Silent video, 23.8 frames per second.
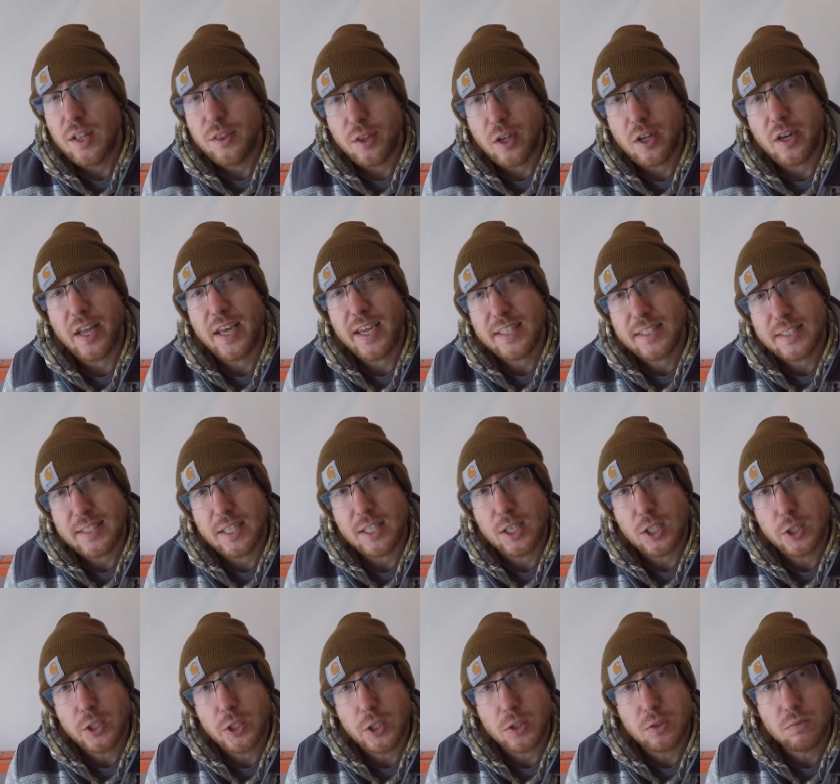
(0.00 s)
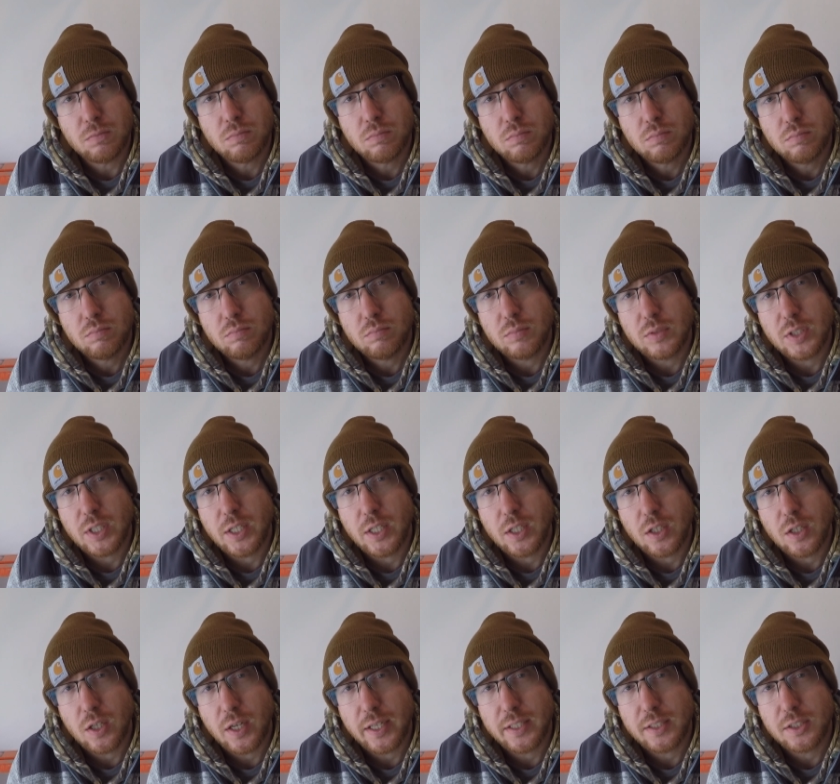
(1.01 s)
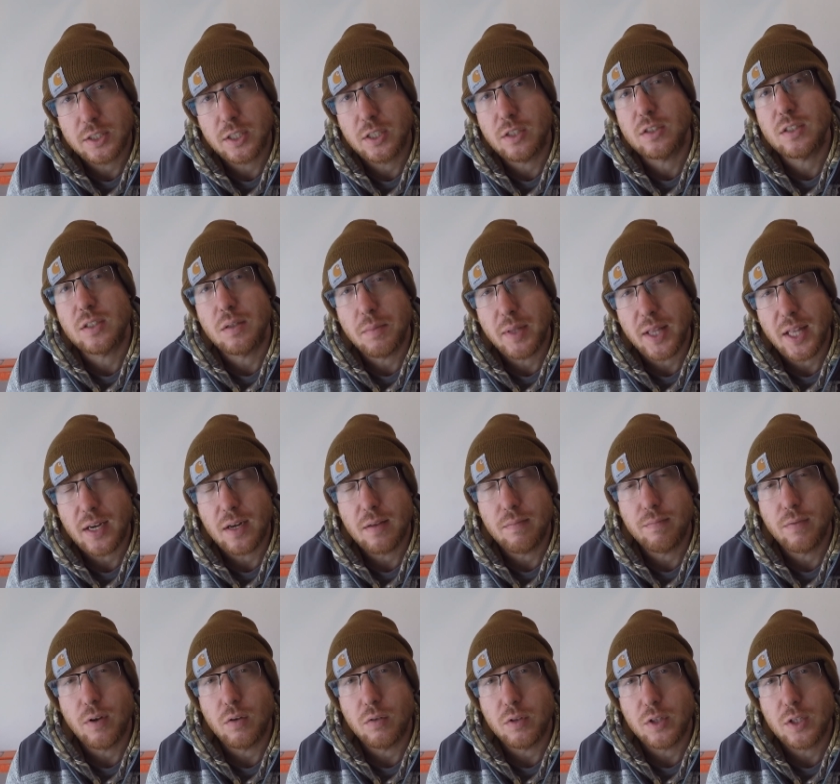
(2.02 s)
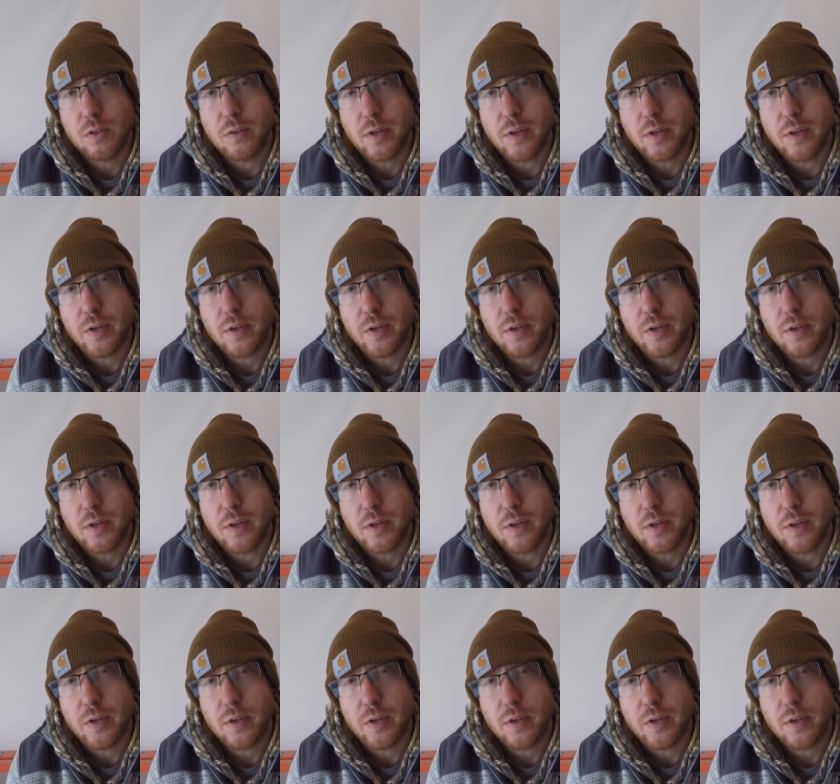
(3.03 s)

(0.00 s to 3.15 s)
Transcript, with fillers: But as I learn, you know, I'd share some of that info with you